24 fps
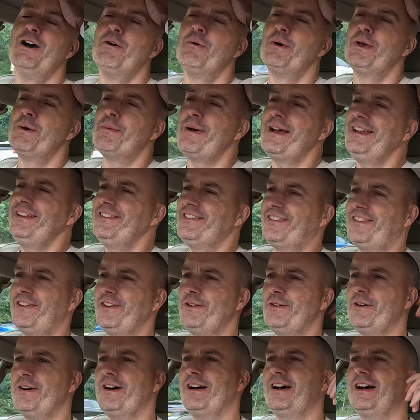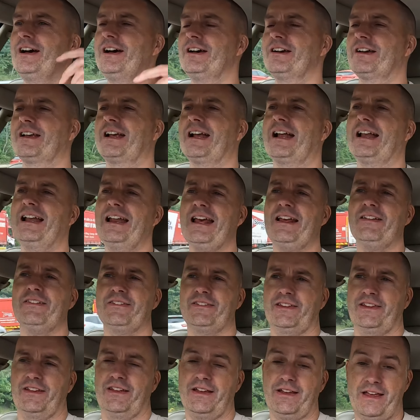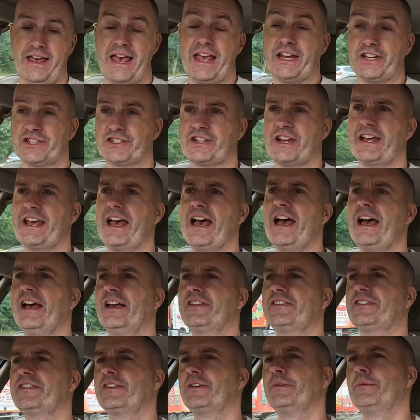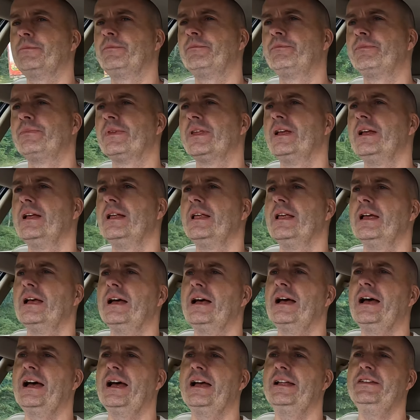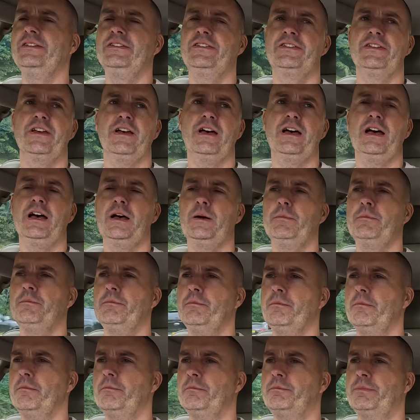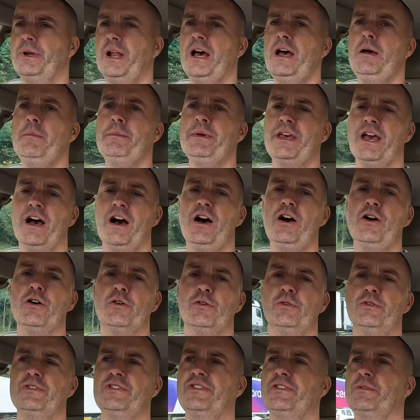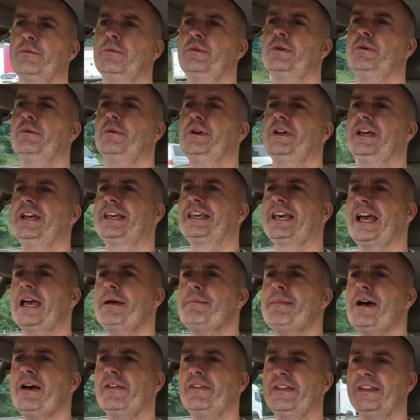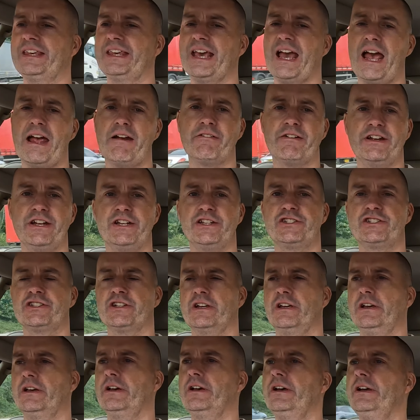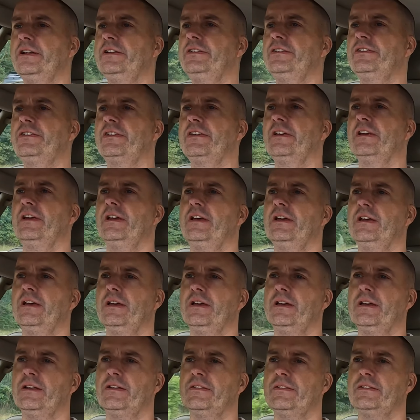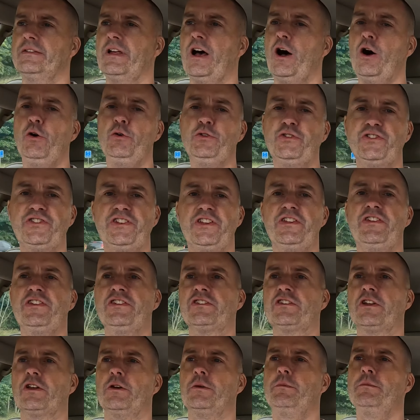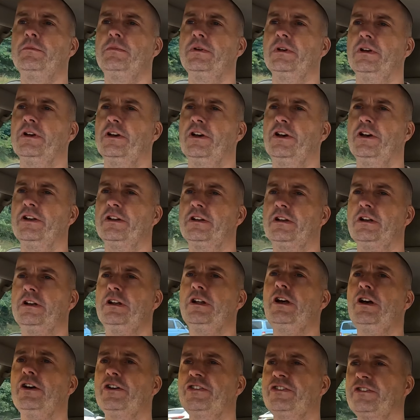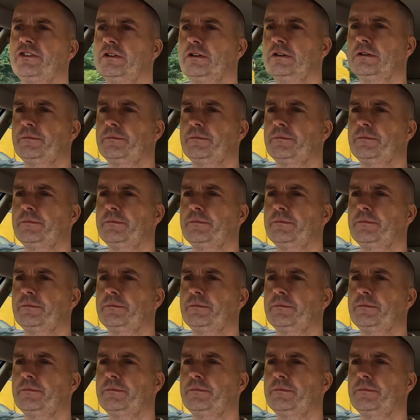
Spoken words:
we went to collect XJS, and lo and behold, it came out the garage, and the whole system had lost